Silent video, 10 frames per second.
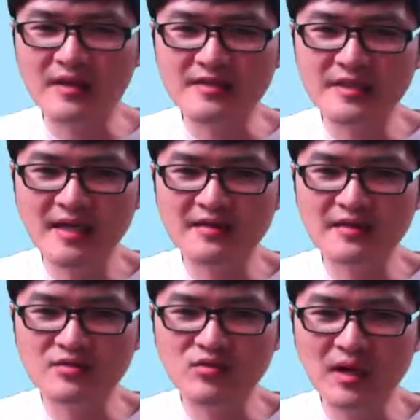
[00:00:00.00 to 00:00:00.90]
and you can
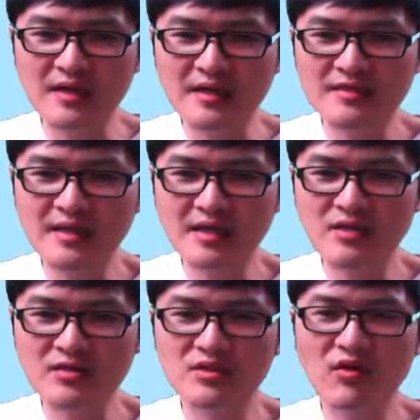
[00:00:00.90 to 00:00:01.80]
check this one
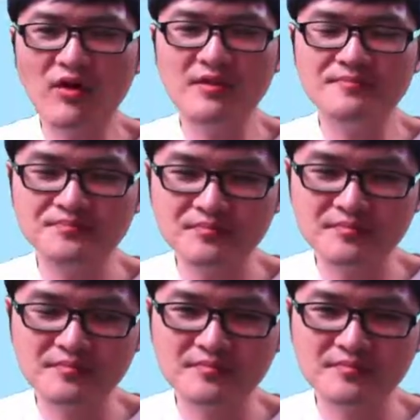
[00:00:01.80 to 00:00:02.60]
and check your score